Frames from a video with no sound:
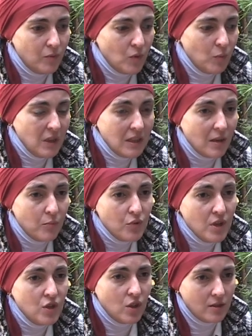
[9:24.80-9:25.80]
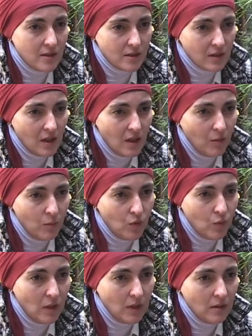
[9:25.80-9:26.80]
to build up bridges
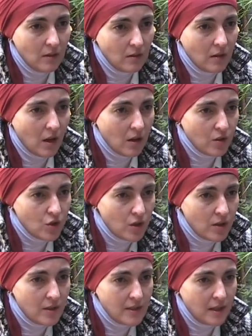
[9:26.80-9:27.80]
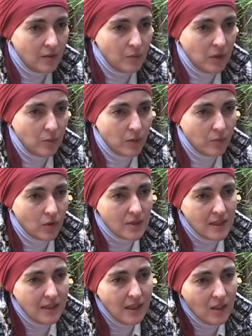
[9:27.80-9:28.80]
between cultures and people,
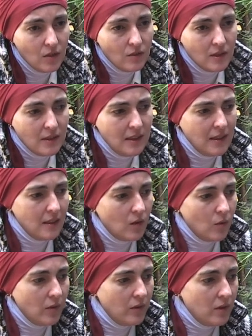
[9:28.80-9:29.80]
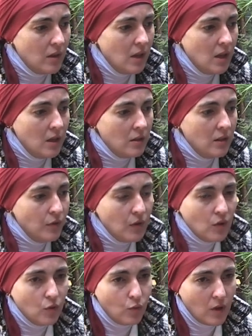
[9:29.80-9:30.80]
because at the end of the day, however
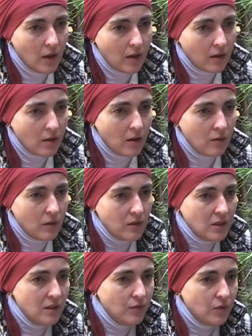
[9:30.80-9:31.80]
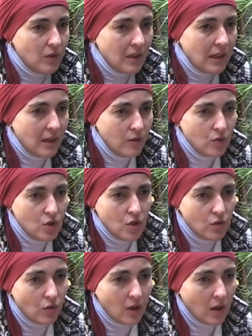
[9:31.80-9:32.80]
different we are, however different
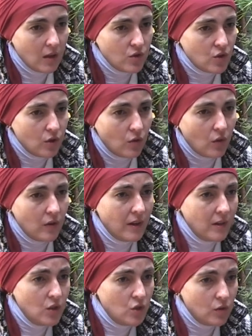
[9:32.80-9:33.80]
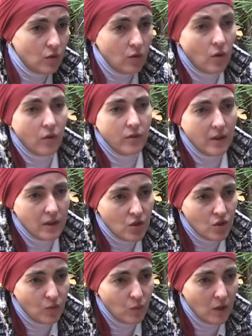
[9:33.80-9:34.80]
languages or culture or religion or
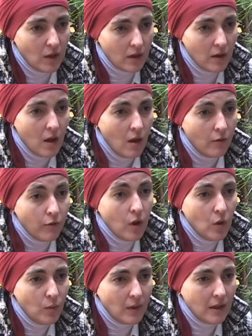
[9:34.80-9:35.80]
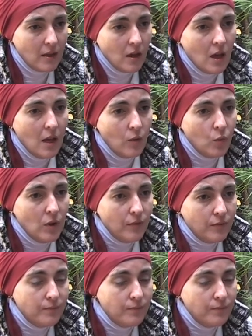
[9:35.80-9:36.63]
non-religion we are following, we